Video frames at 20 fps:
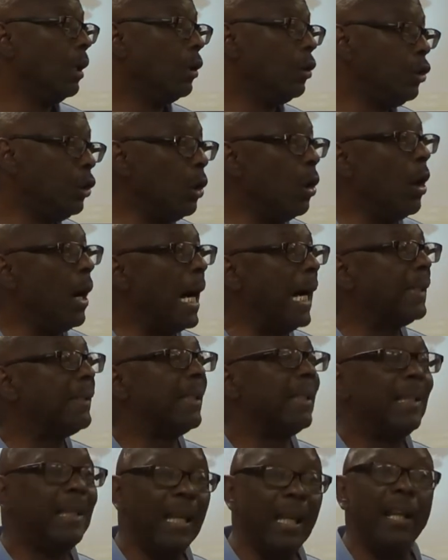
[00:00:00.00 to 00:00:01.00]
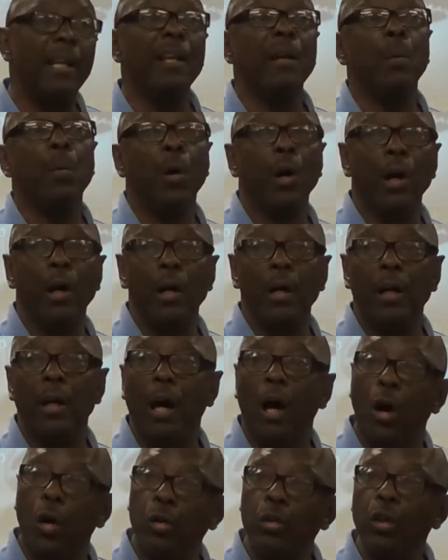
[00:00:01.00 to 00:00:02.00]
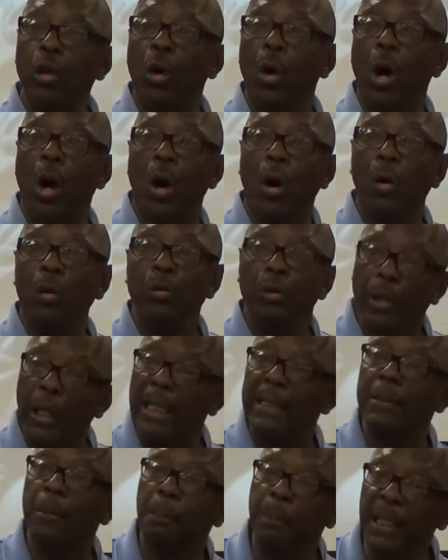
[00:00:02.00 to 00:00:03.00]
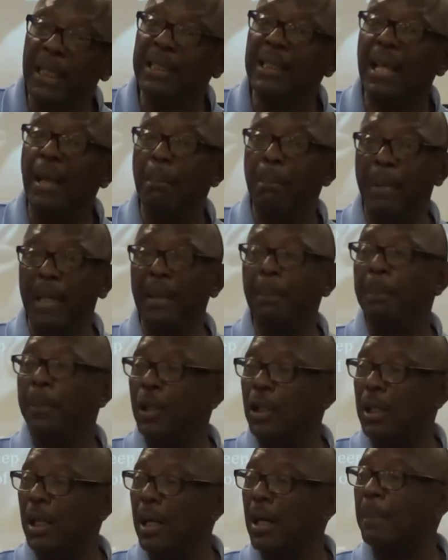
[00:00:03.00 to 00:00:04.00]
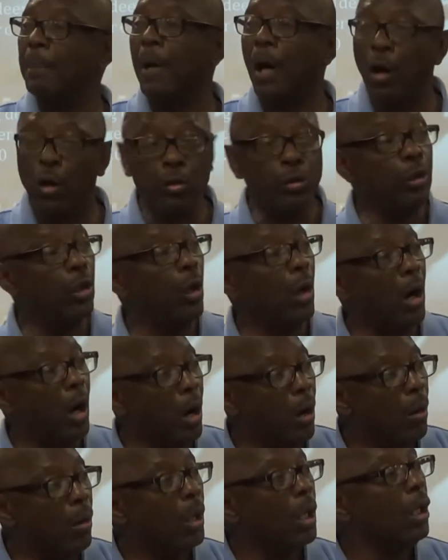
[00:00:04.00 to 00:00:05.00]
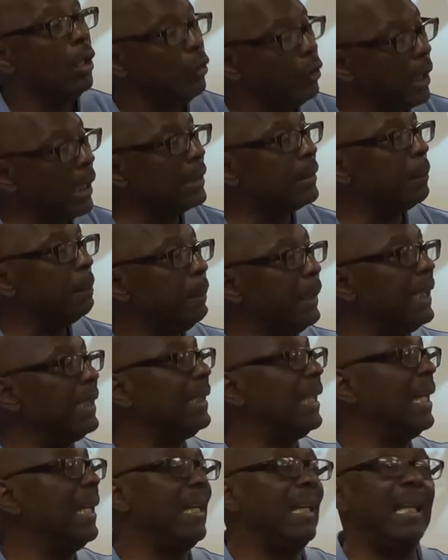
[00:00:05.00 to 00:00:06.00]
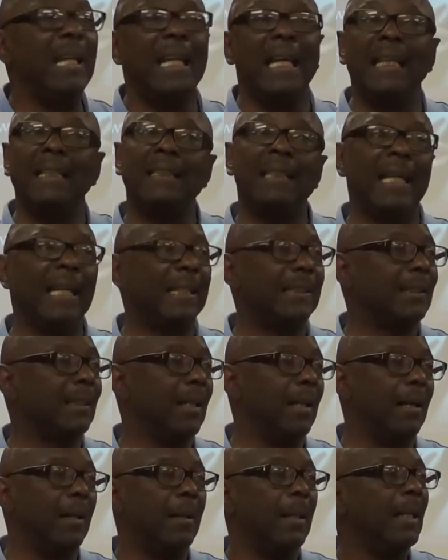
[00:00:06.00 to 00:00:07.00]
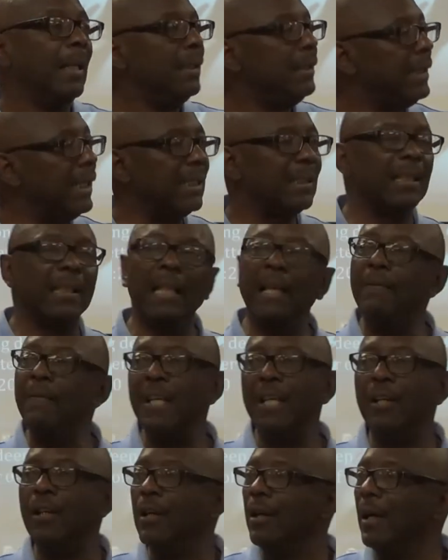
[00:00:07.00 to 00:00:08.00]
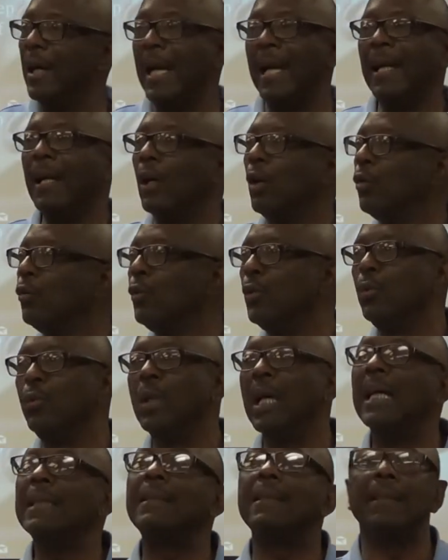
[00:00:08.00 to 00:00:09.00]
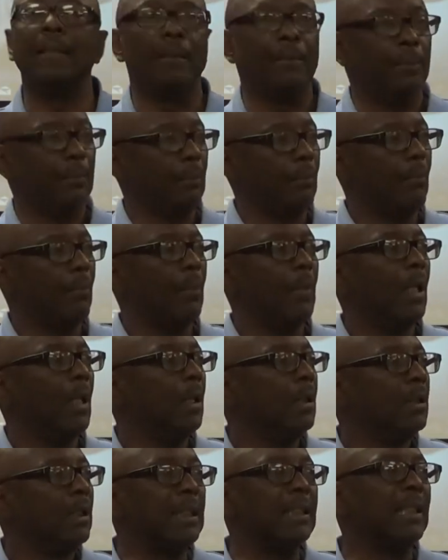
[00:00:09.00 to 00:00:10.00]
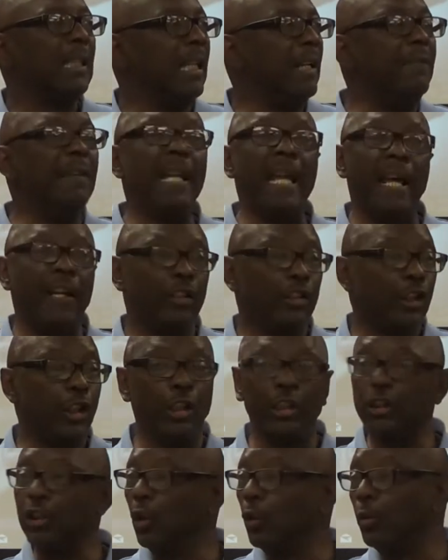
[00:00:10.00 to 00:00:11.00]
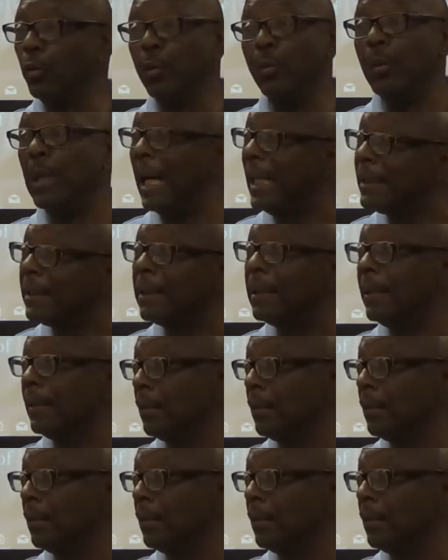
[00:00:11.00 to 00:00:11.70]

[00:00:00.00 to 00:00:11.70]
You're going to have to get in the Word on your own. You're going to have to pick that big book up on your own. You're going to have to pick that NA text up. Just living here ain't going to do nothing. Just living at a church don't do nothing.